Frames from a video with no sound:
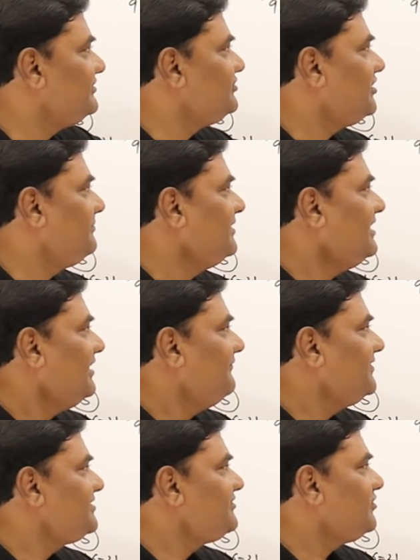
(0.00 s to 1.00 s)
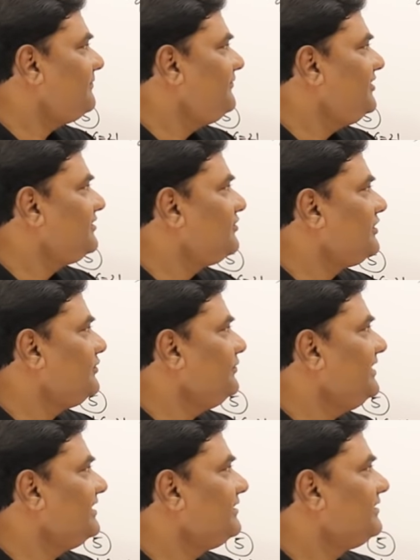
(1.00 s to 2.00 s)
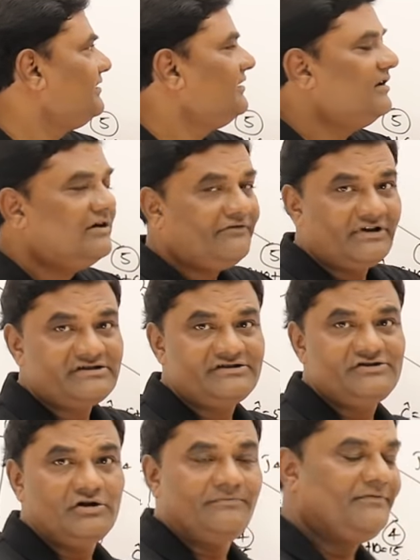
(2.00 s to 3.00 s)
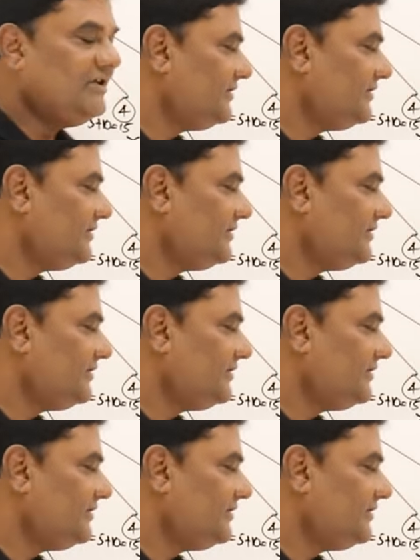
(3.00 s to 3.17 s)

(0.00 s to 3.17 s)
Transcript: job. Which job we are not doing? First job we are